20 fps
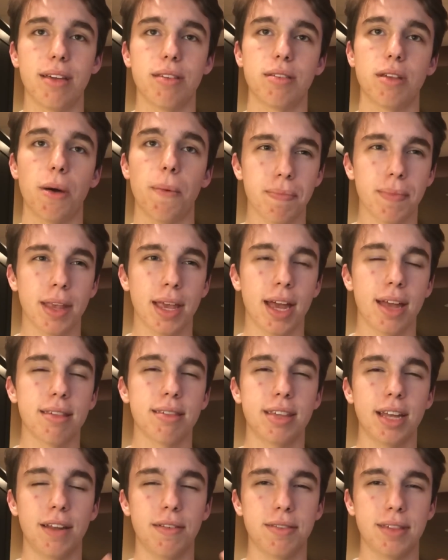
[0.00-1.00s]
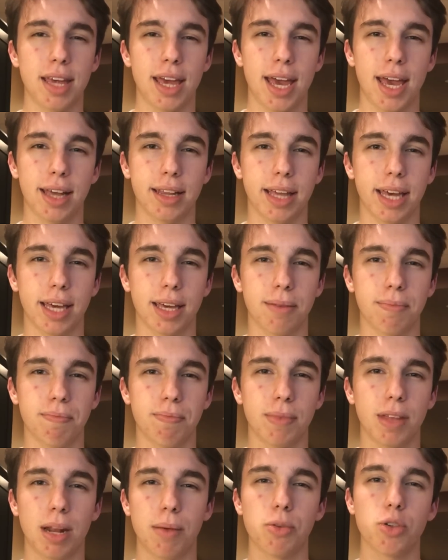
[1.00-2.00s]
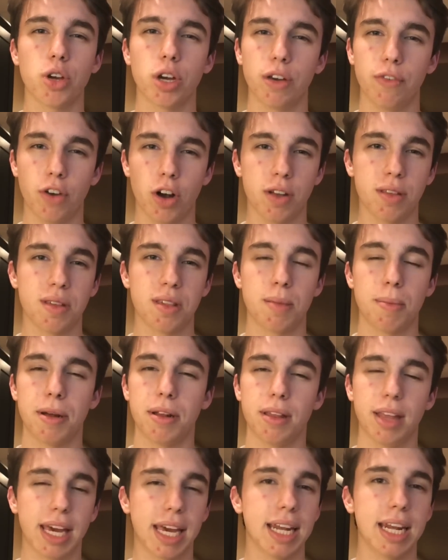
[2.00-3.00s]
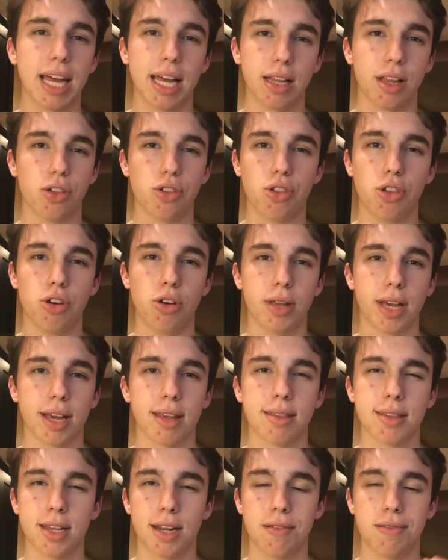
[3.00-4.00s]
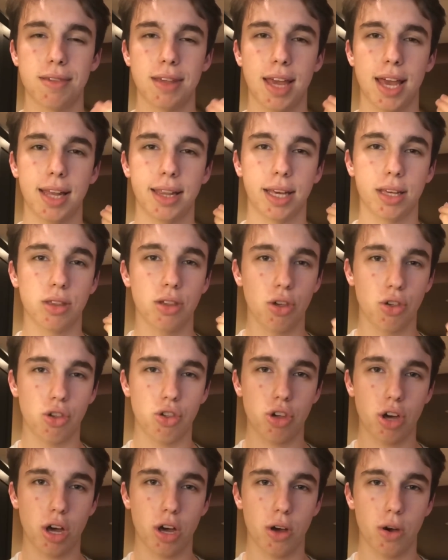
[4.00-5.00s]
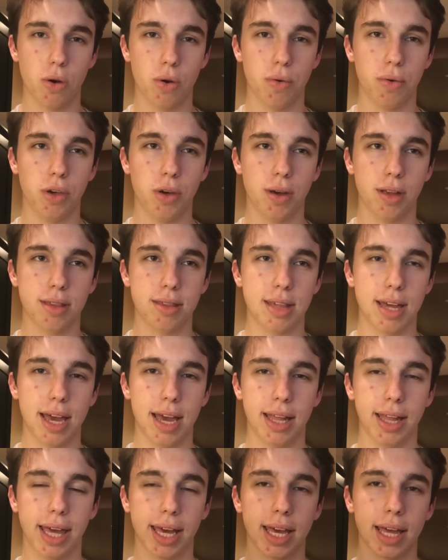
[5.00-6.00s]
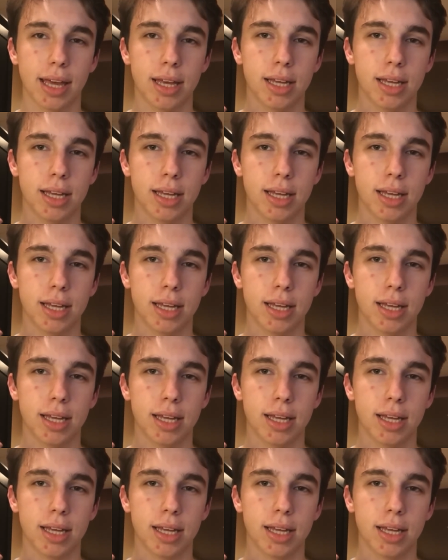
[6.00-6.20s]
So instead of saying like, and I'm sure you've heard this about like in English too, like instead of saying like to show, you could say like